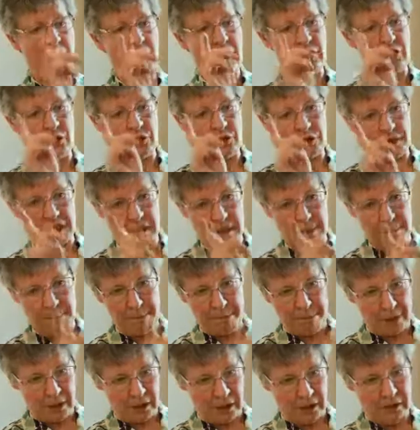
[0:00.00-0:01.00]
And you see
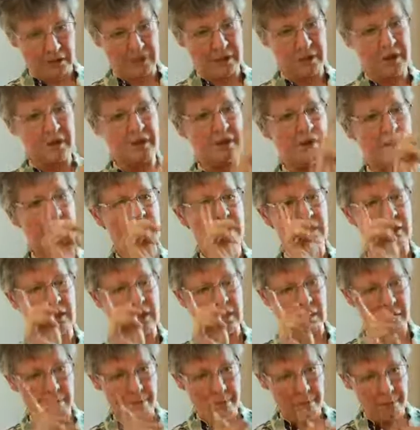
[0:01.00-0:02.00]
pulse,
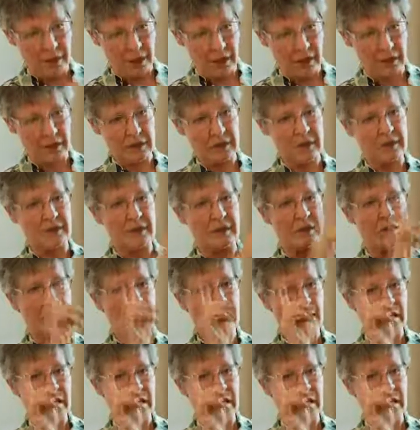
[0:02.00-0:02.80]
pulse,